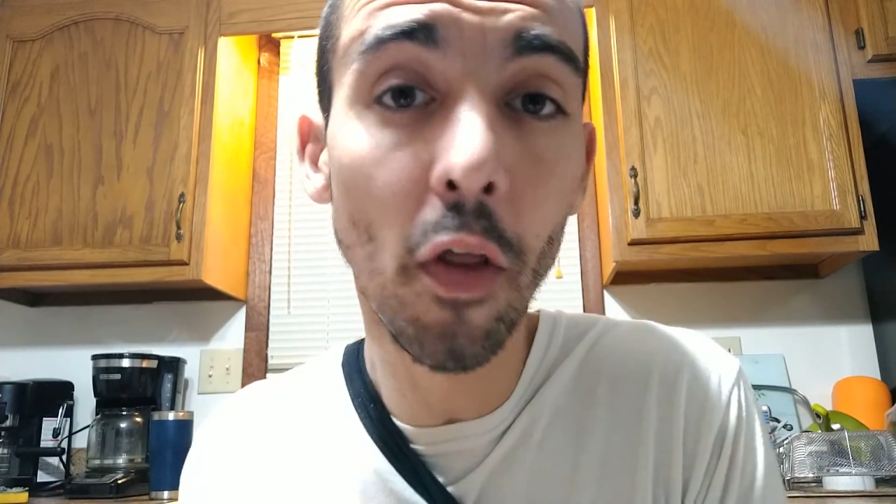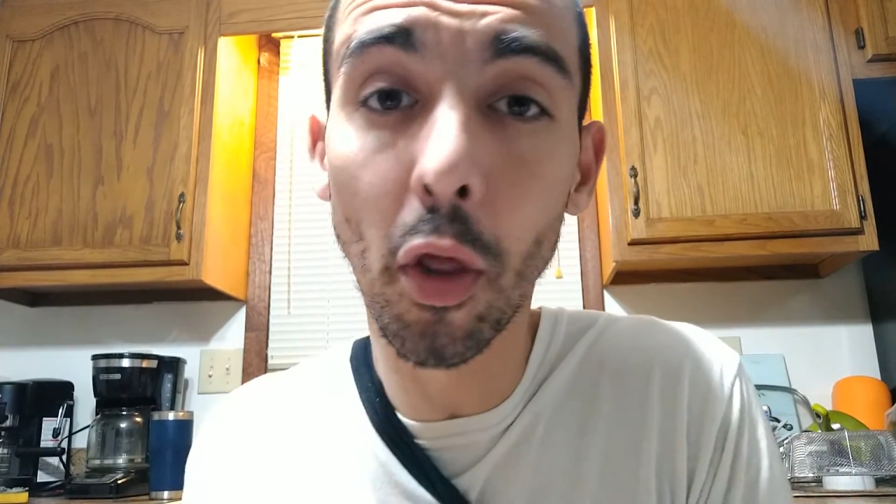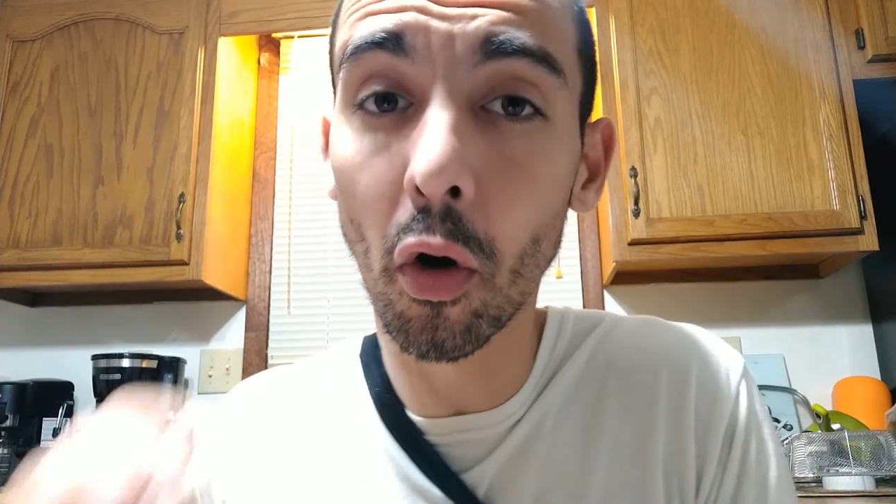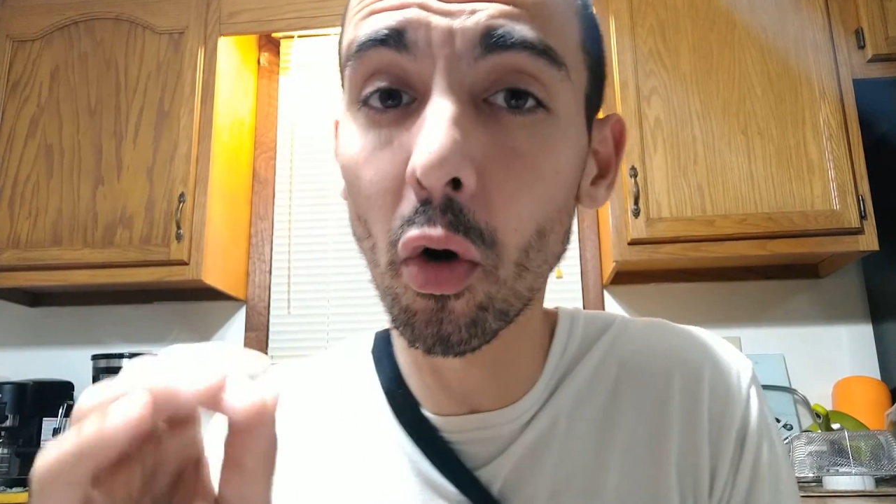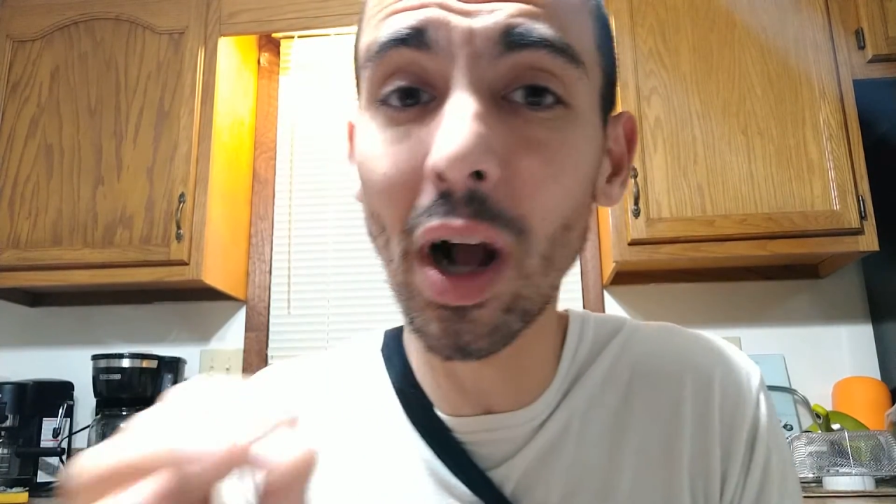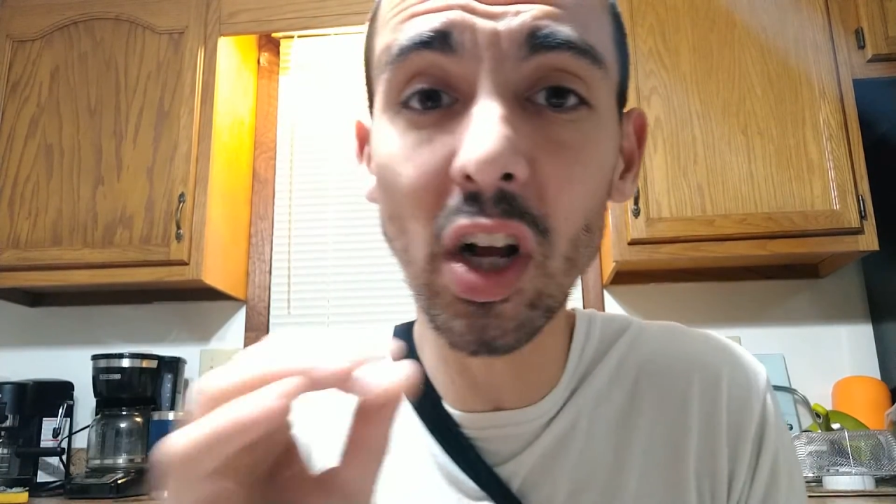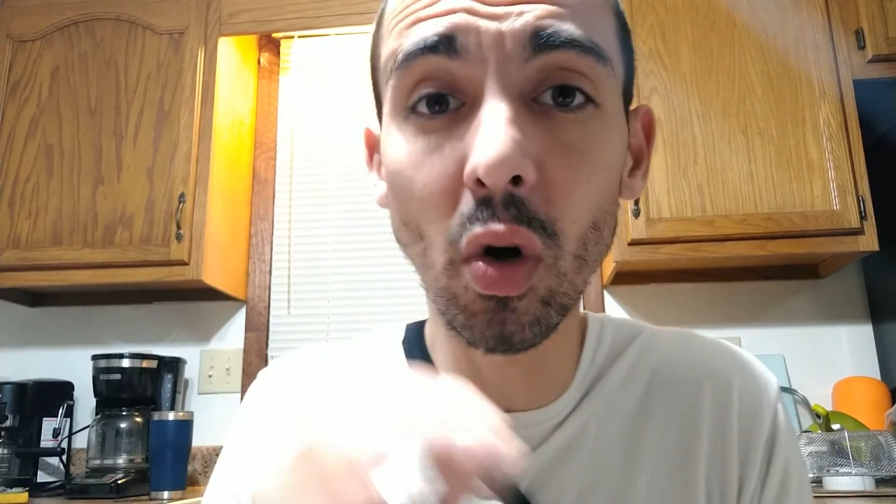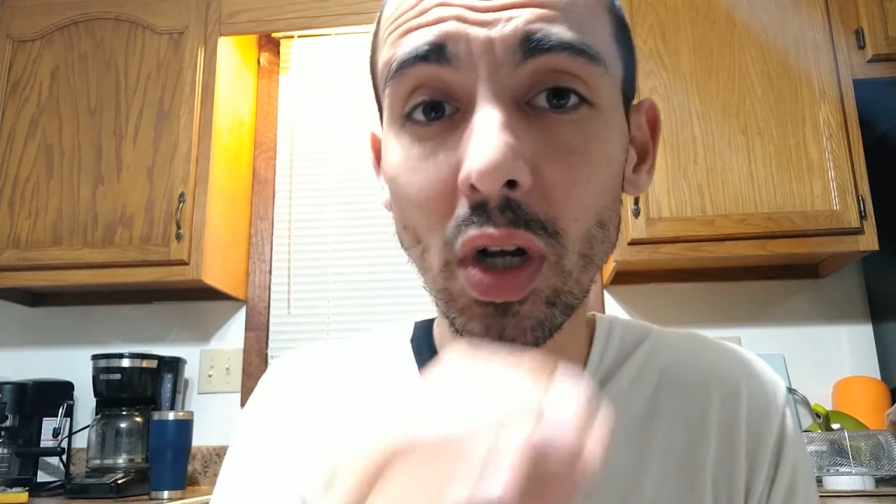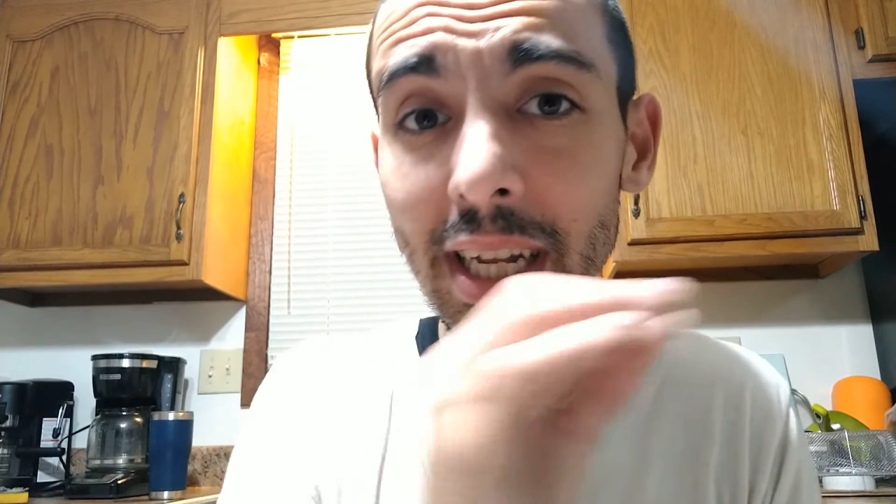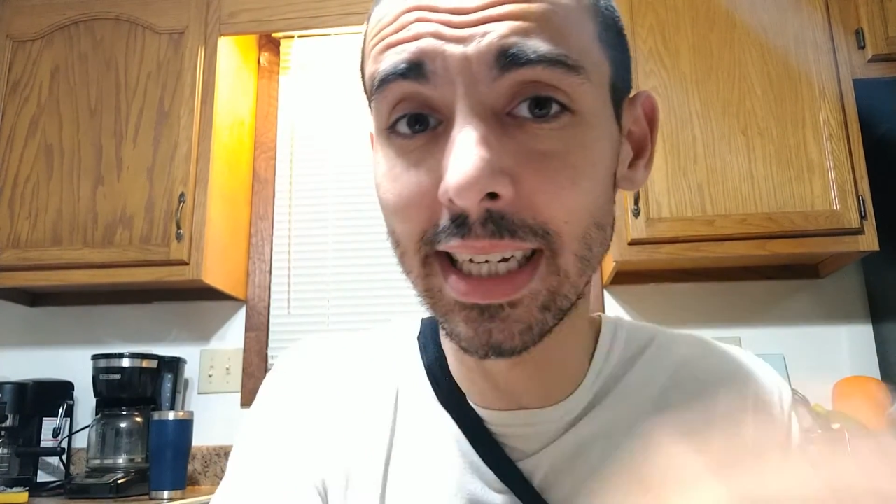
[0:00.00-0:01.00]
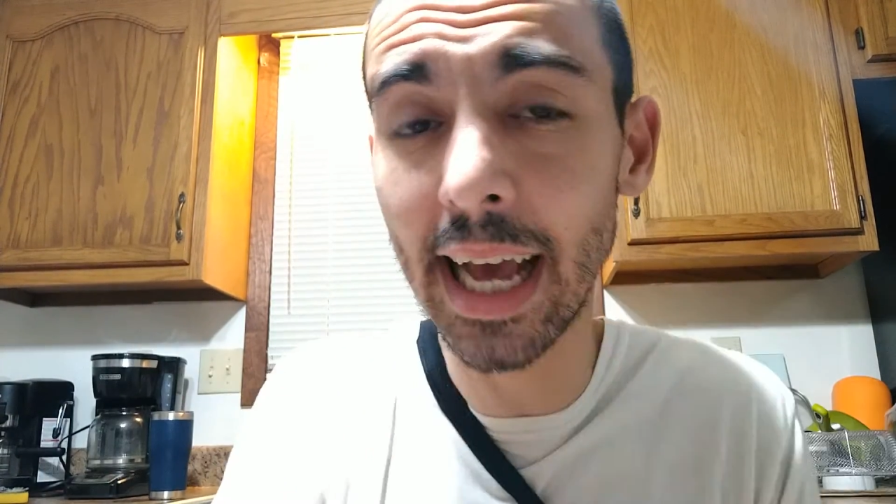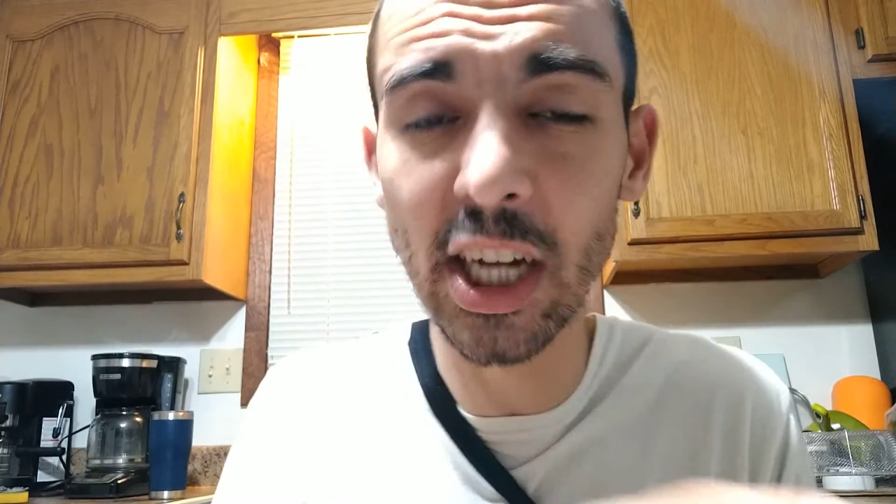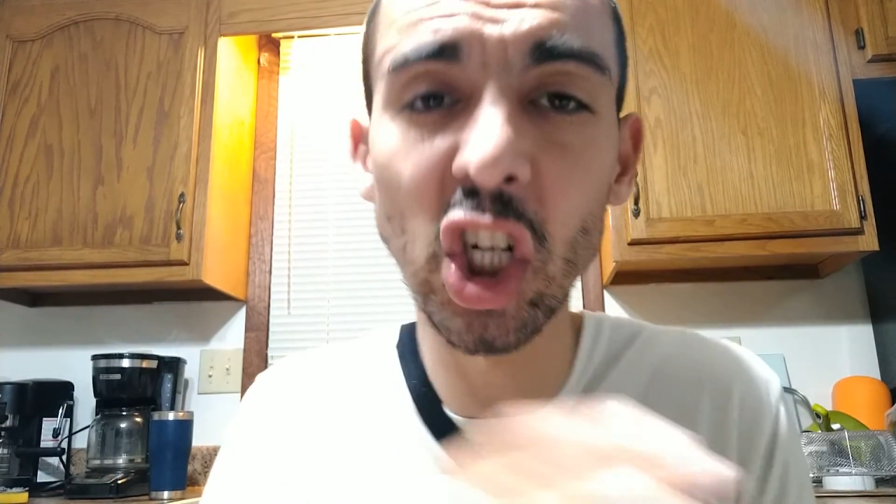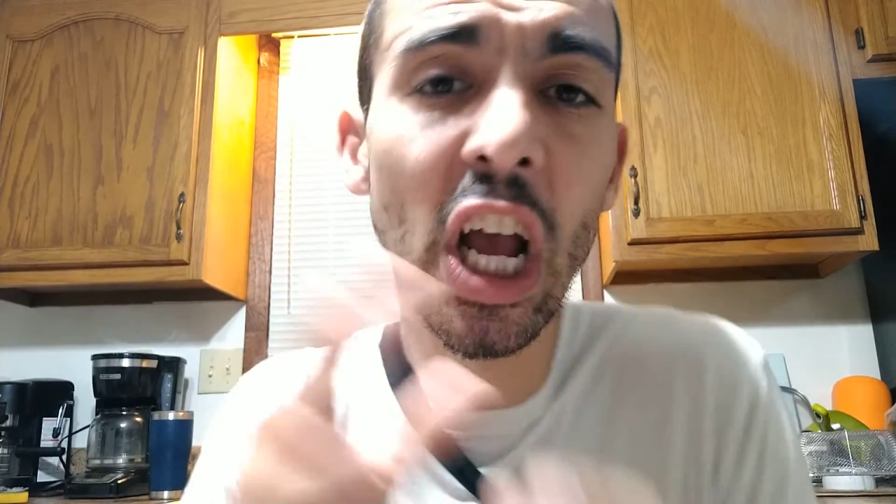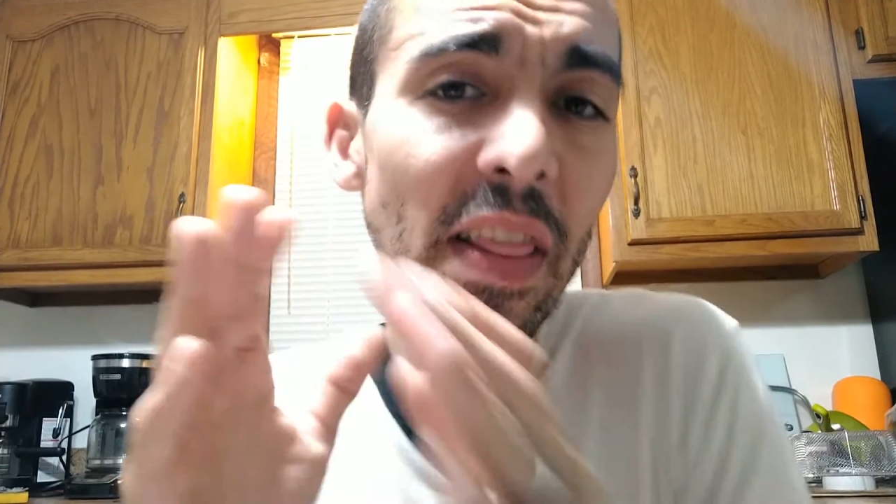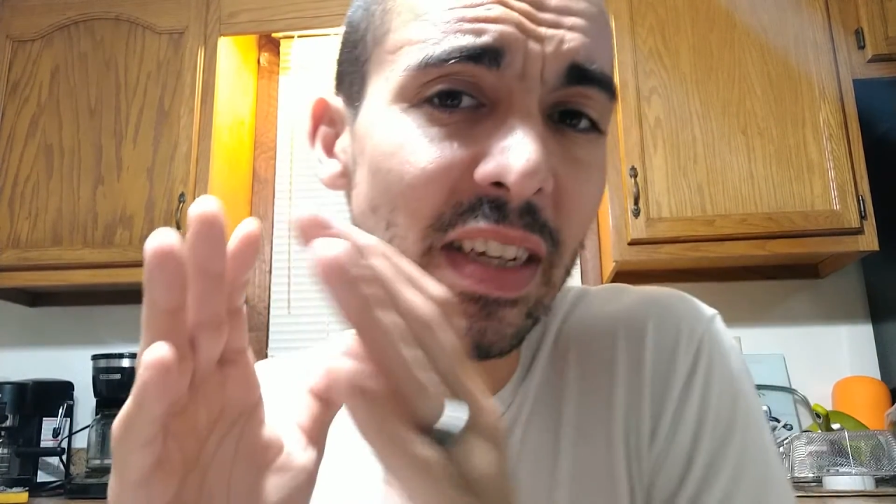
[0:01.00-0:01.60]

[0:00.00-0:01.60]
the Ruach Kodesh,